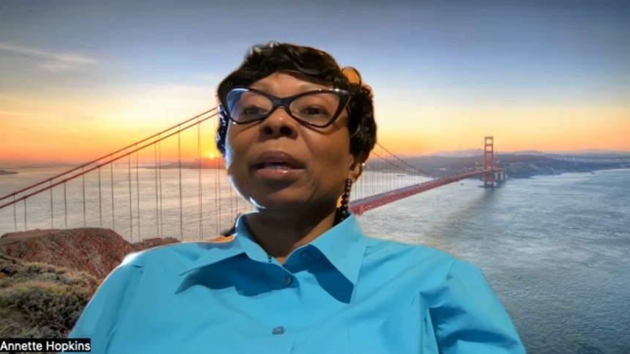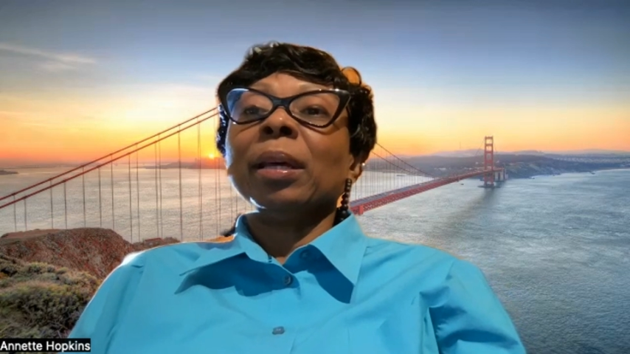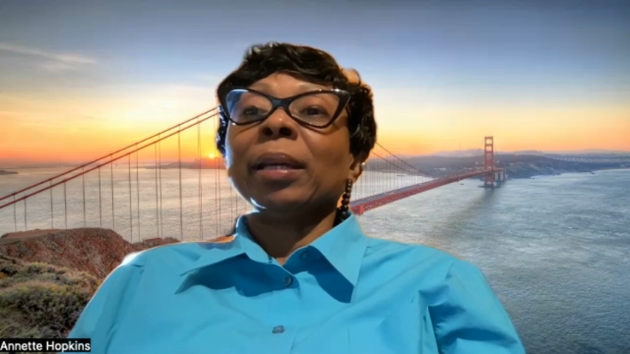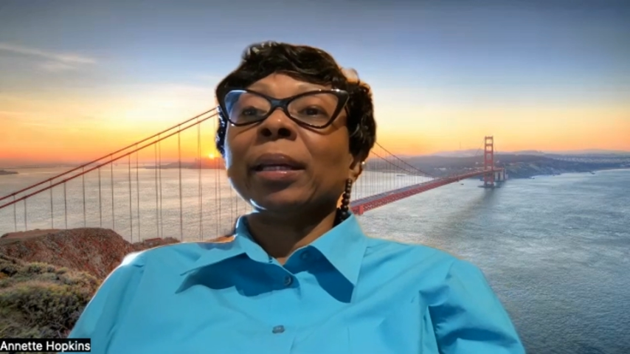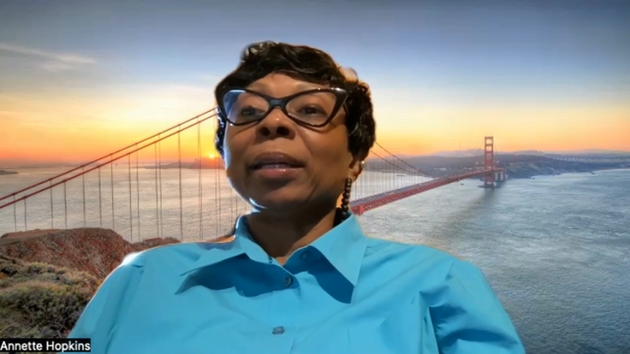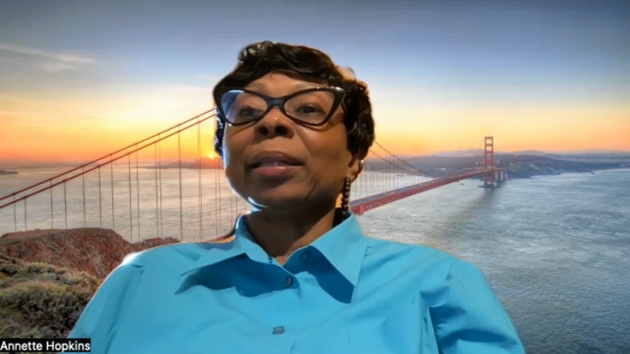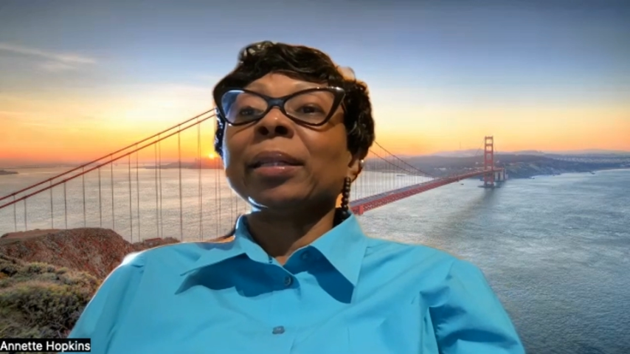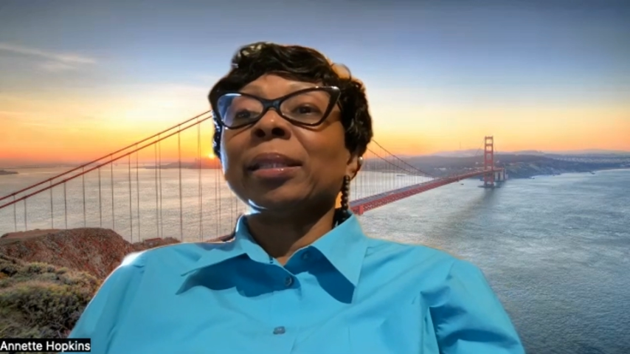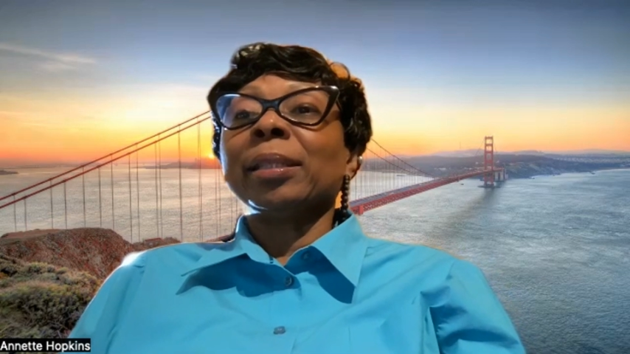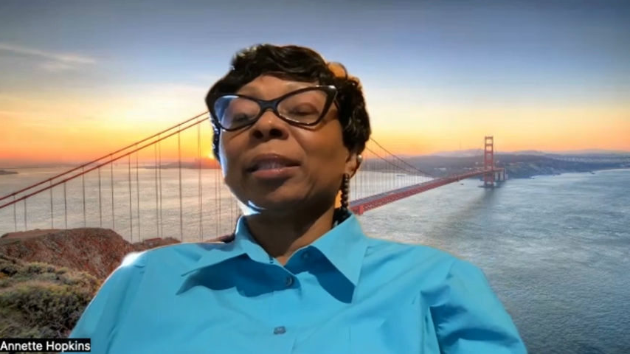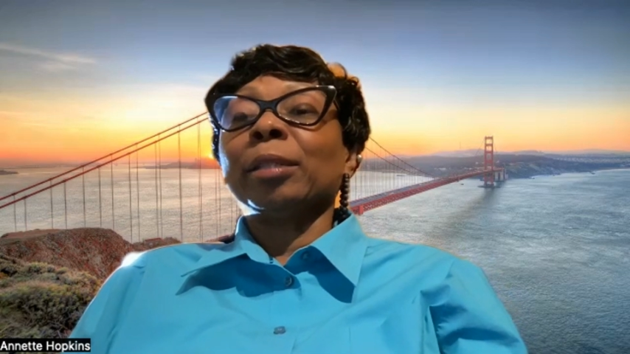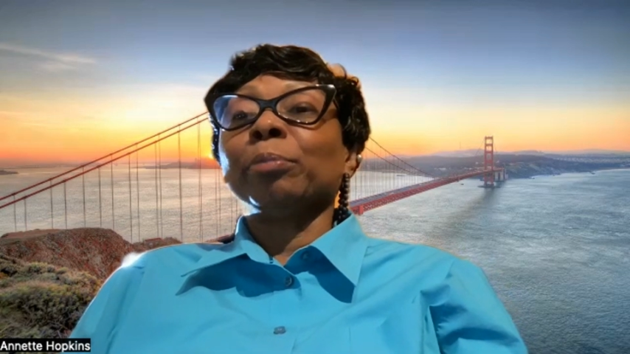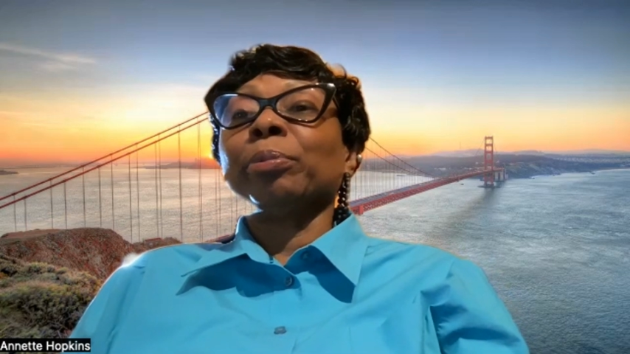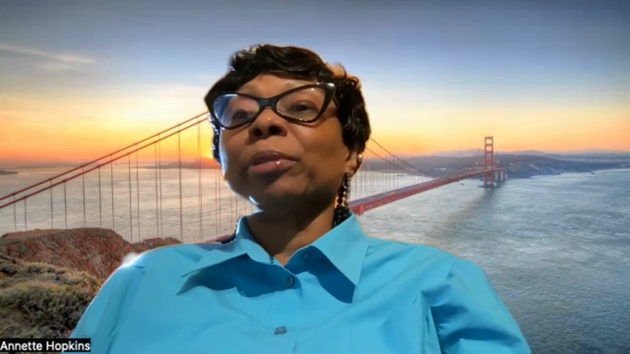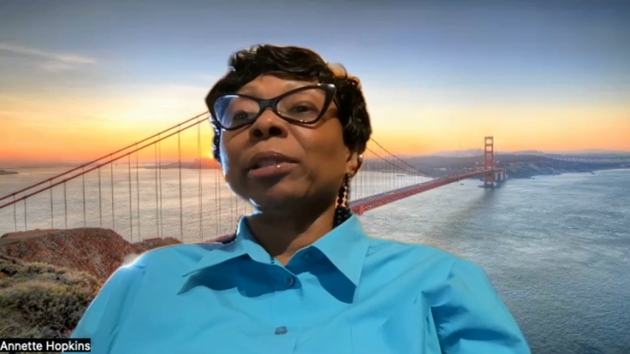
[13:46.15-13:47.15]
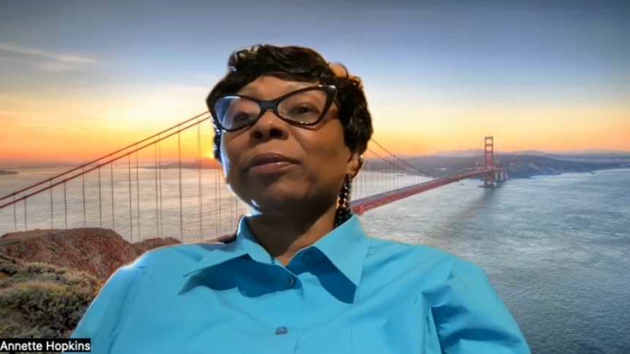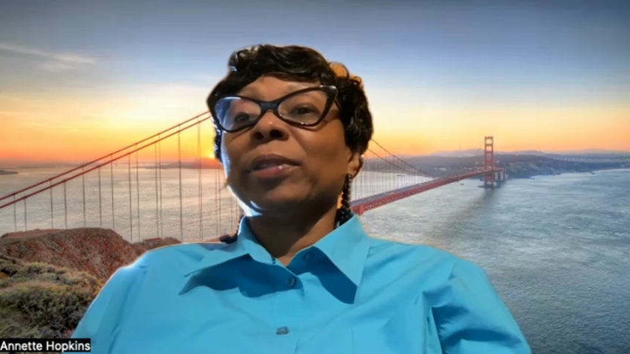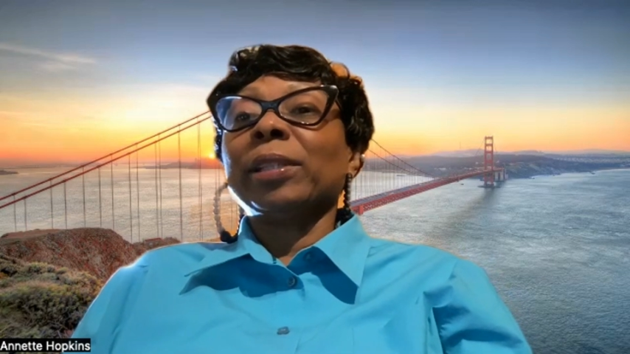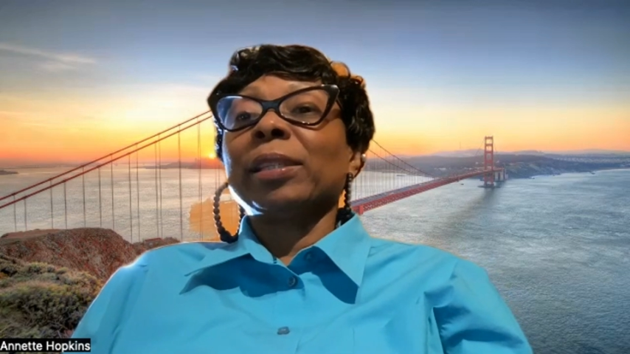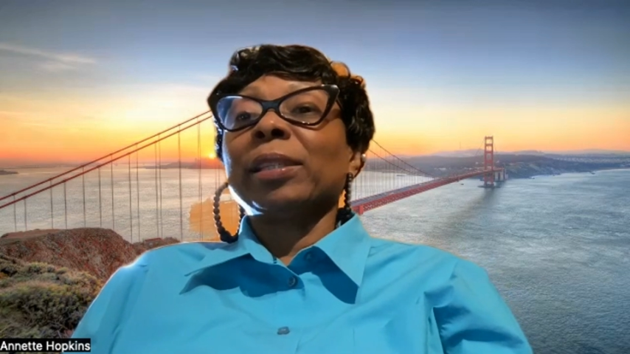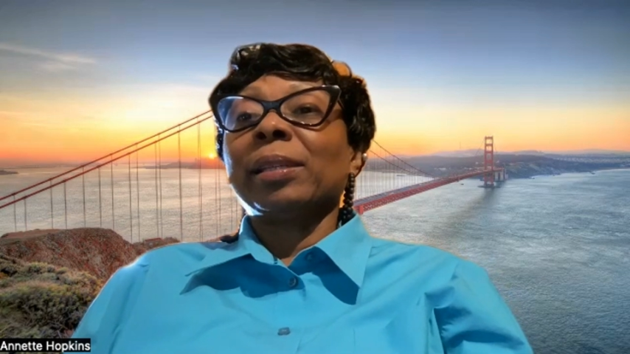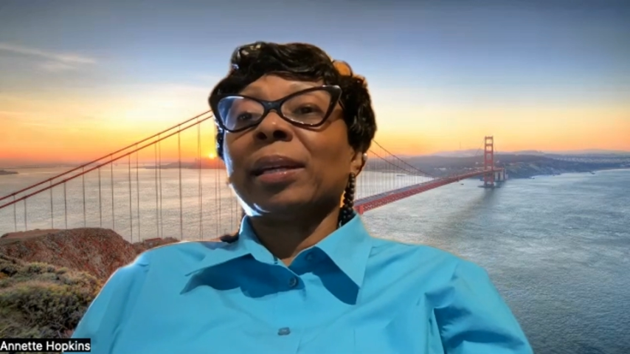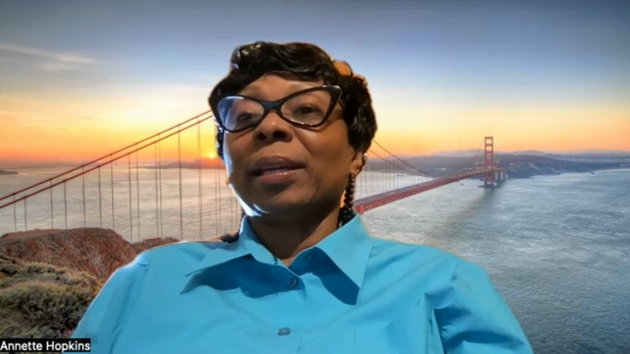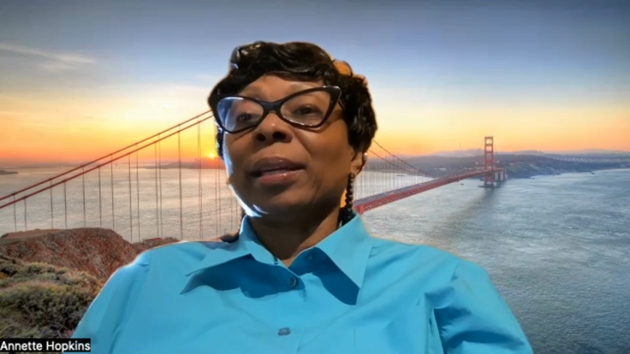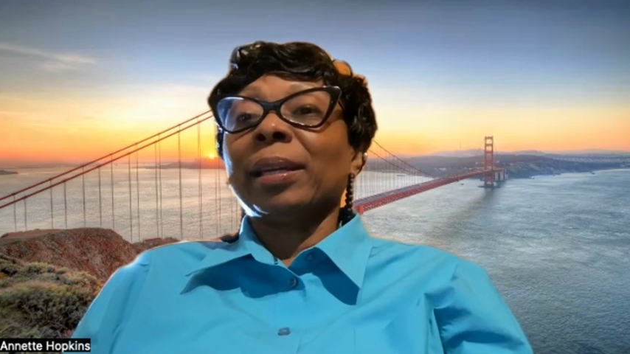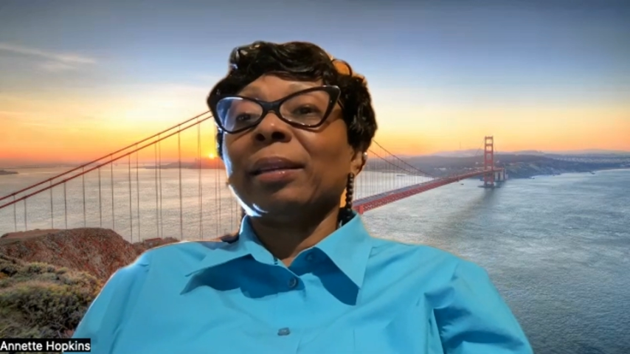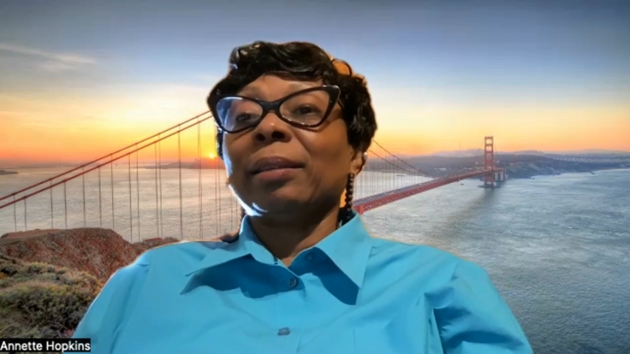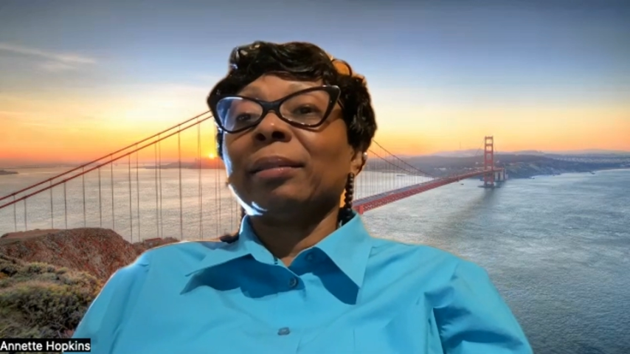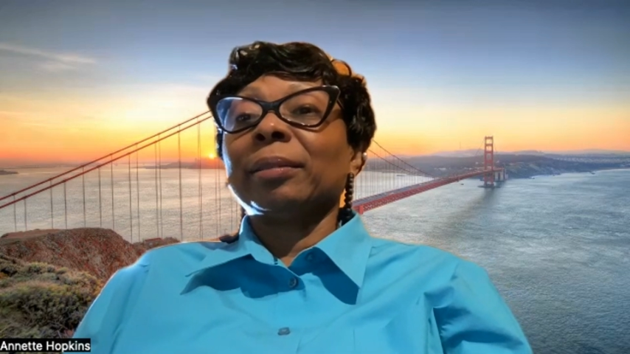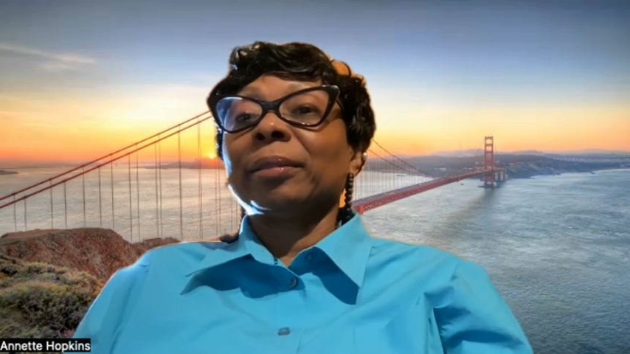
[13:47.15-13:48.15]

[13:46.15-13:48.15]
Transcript: like I did the previous night.